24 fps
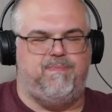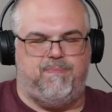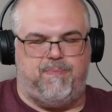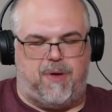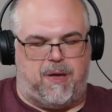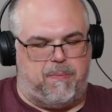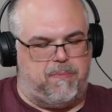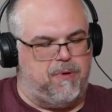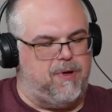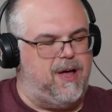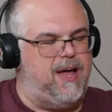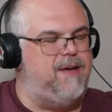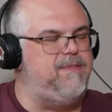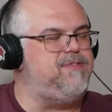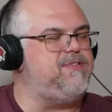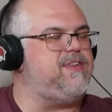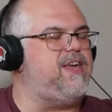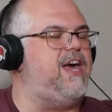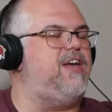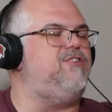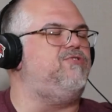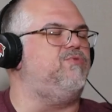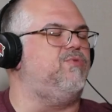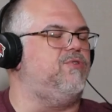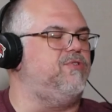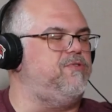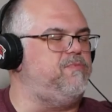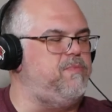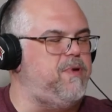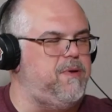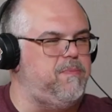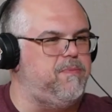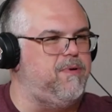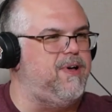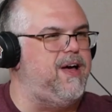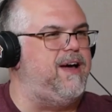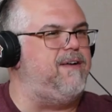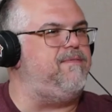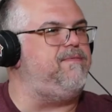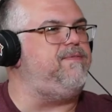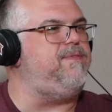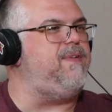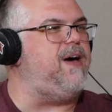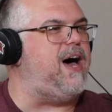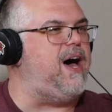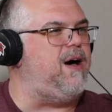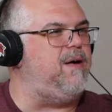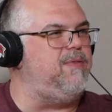people have schedules, people have
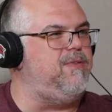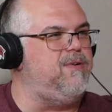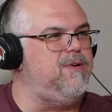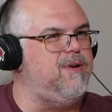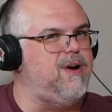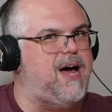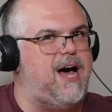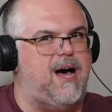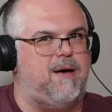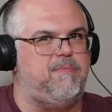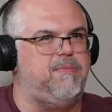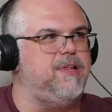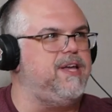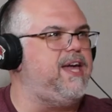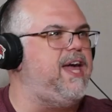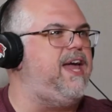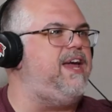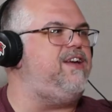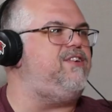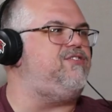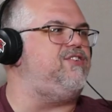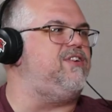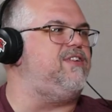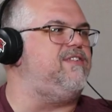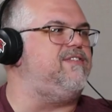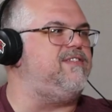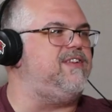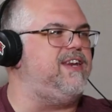other obligations,